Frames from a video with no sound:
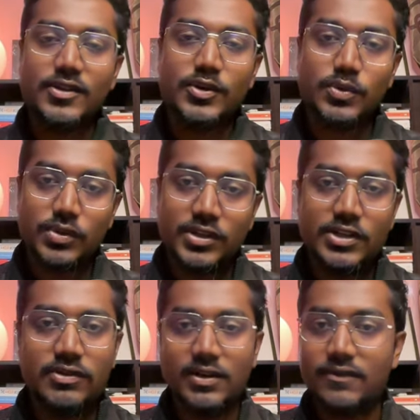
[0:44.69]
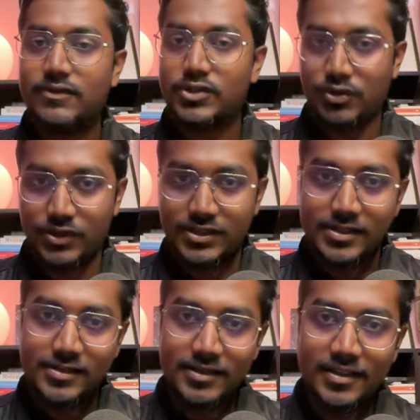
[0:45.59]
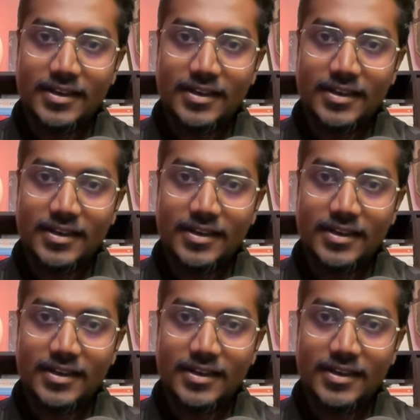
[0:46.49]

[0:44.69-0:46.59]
Good that you have choices,